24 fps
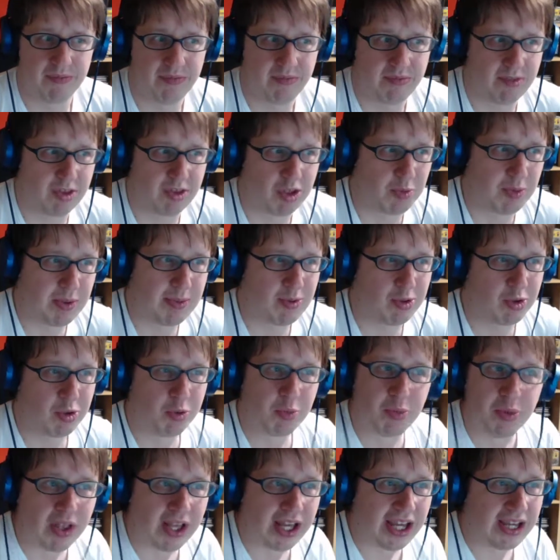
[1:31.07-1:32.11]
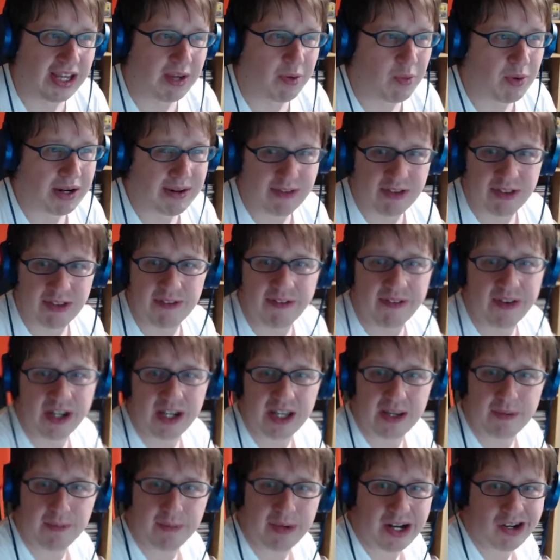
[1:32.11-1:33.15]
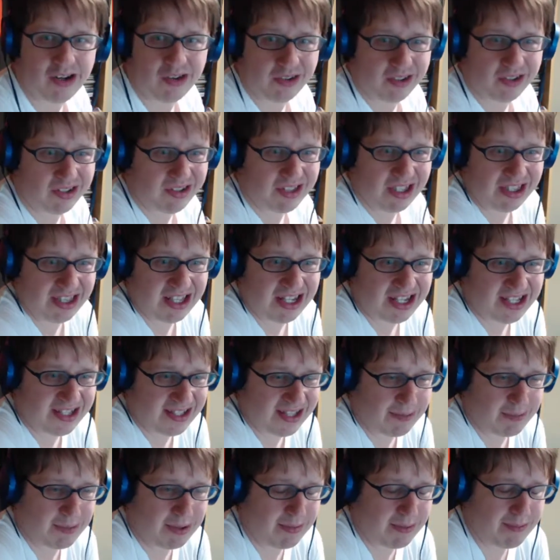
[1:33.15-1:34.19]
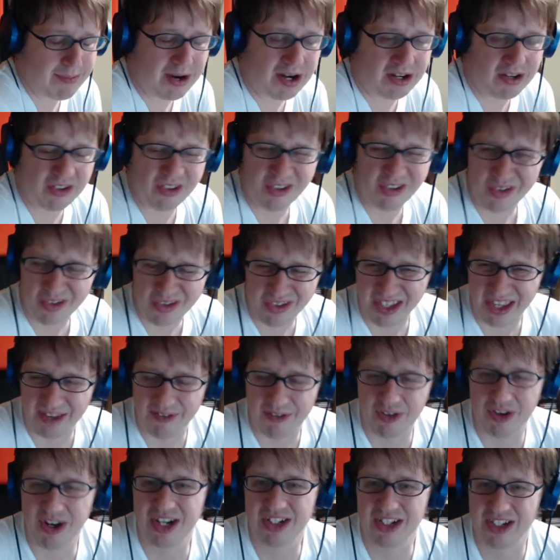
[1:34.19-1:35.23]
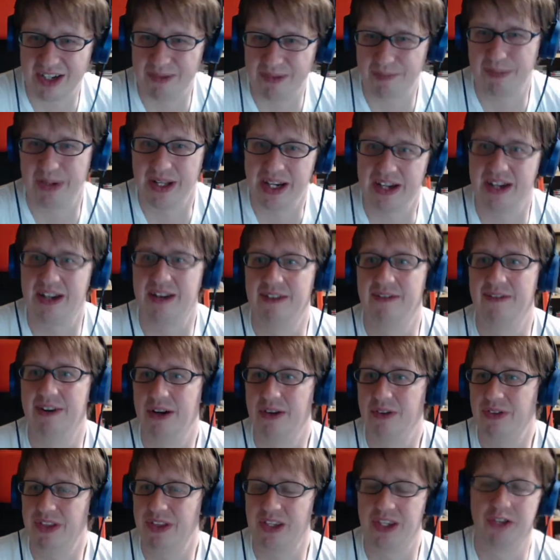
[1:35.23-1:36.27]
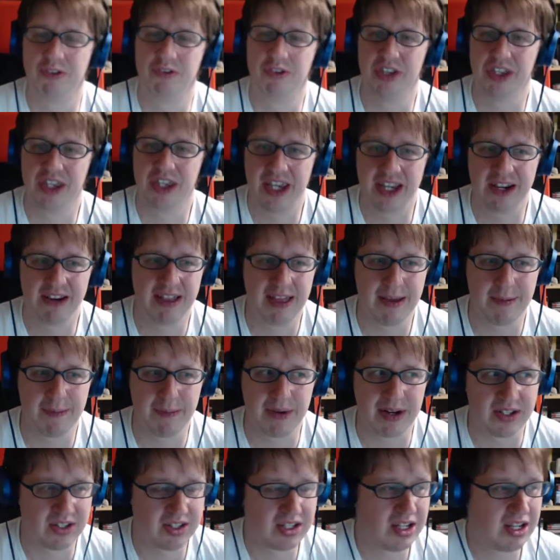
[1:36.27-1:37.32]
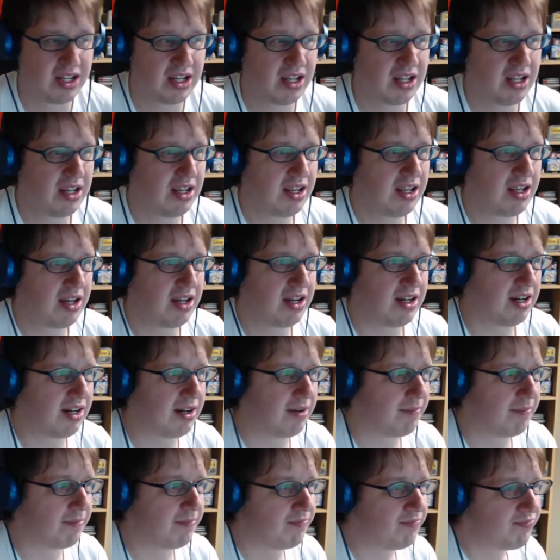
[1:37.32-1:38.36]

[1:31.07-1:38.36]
the people who play whatever the fuck in modern because they just like playing modern. So it's like if you're actually competitive, I don't think you really care that much. And